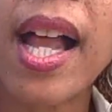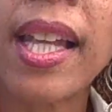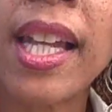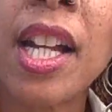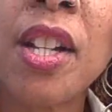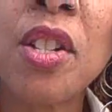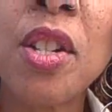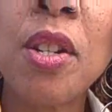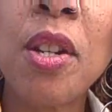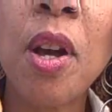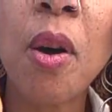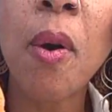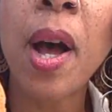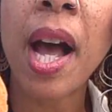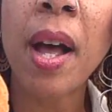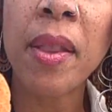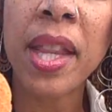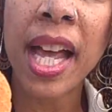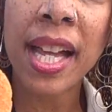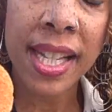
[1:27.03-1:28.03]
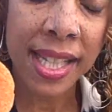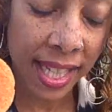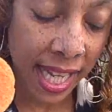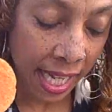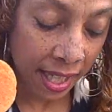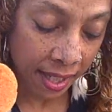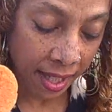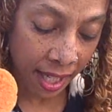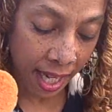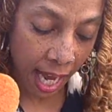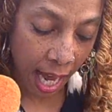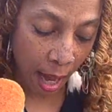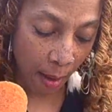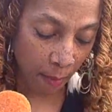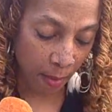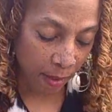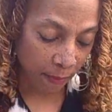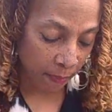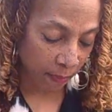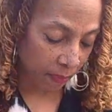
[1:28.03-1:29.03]
I'll let you know how that's going to
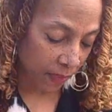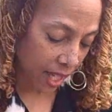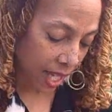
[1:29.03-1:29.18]
happen.